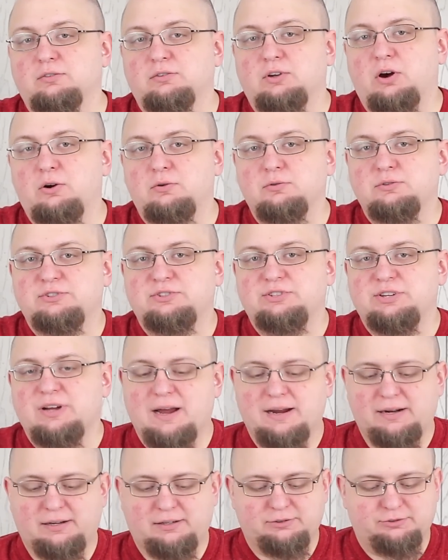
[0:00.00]

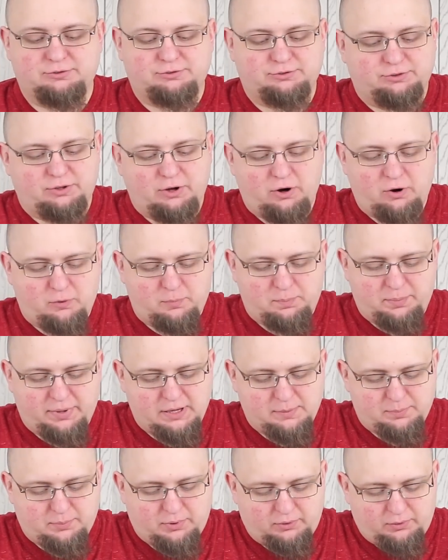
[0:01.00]
low-tech snow
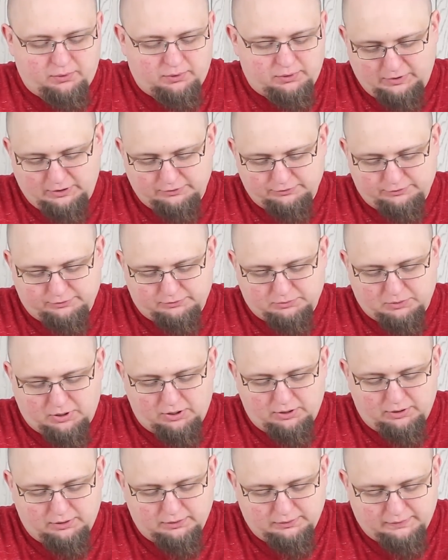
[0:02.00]
people. They're
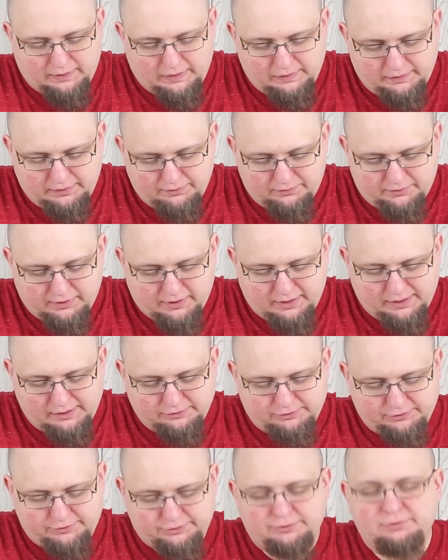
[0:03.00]
strong, they live in
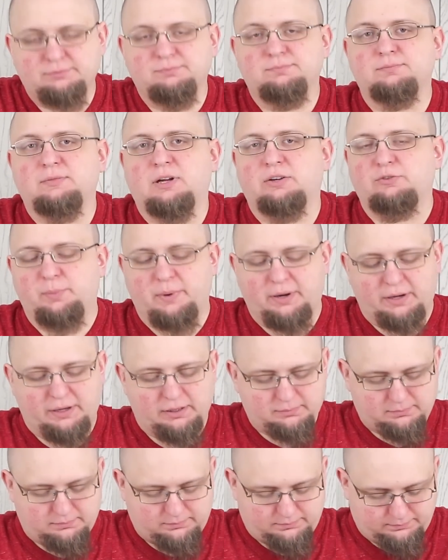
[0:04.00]
ice. That's about
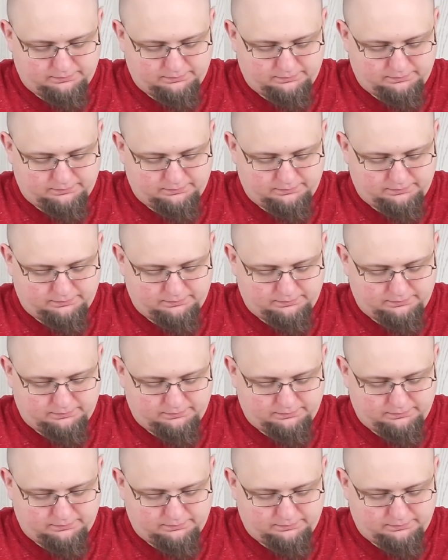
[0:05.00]
it.